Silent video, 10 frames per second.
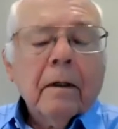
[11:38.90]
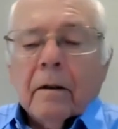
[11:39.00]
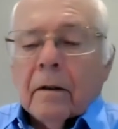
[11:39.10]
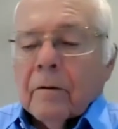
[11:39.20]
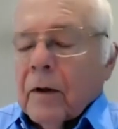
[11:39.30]

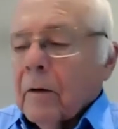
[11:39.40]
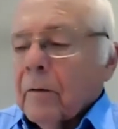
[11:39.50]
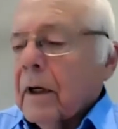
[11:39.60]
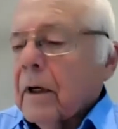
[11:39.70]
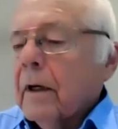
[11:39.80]
the
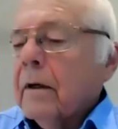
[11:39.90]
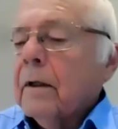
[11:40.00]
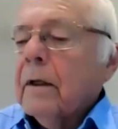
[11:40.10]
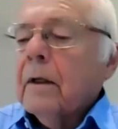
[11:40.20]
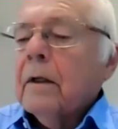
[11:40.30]
following year,
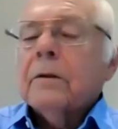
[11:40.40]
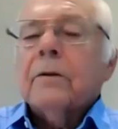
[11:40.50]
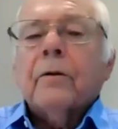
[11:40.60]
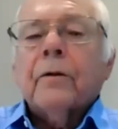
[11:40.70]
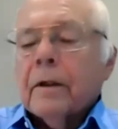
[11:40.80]

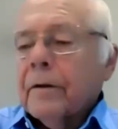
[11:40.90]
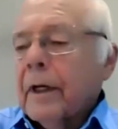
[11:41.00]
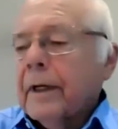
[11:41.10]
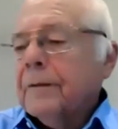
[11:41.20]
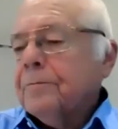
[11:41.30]
so you
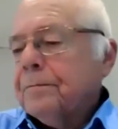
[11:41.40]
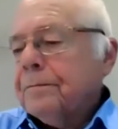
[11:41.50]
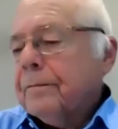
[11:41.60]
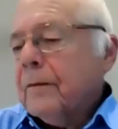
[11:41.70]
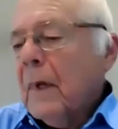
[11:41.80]
don't get it.
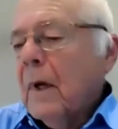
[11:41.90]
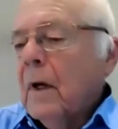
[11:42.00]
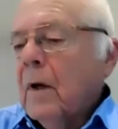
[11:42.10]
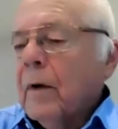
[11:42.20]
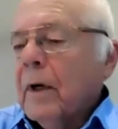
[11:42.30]

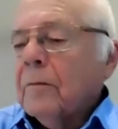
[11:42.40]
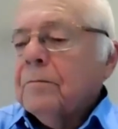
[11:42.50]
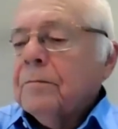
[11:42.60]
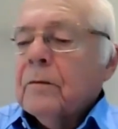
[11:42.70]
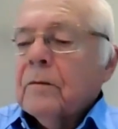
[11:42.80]

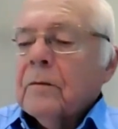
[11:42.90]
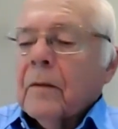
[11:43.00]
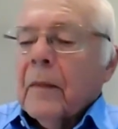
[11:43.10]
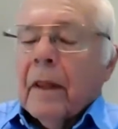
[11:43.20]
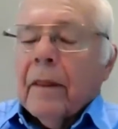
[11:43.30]
Well,
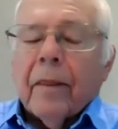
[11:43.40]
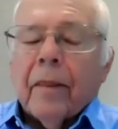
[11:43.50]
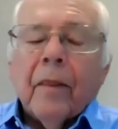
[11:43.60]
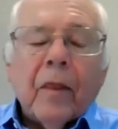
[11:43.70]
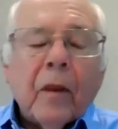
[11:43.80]

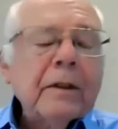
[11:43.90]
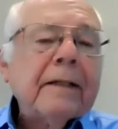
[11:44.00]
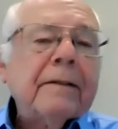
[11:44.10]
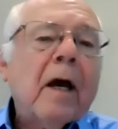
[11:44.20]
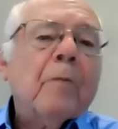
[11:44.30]
those
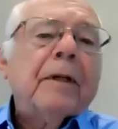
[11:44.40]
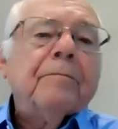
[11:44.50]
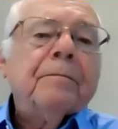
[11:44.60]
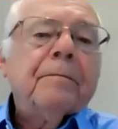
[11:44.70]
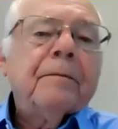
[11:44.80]
things happen.
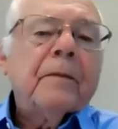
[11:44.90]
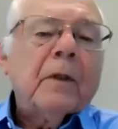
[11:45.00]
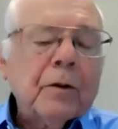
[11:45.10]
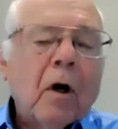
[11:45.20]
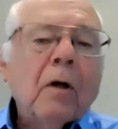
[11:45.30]

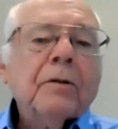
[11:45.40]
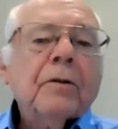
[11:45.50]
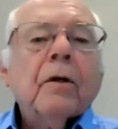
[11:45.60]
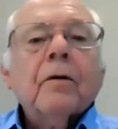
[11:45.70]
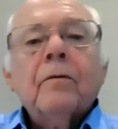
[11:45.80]
There's
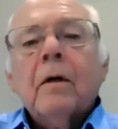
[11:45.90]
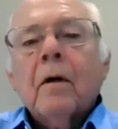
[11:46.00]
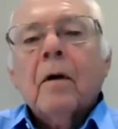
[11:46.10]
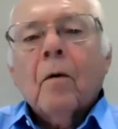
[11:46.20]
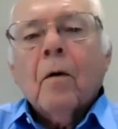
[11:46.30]
also
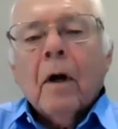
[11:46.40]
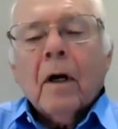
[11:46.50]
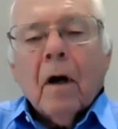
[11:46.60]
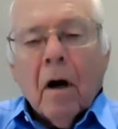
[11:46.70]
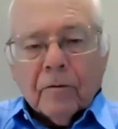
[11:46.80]

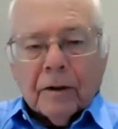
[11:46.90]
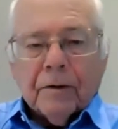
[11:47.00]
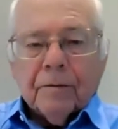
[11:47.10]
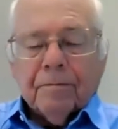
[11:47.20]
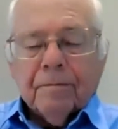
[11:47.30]

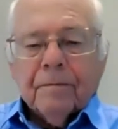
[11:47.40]
Congress.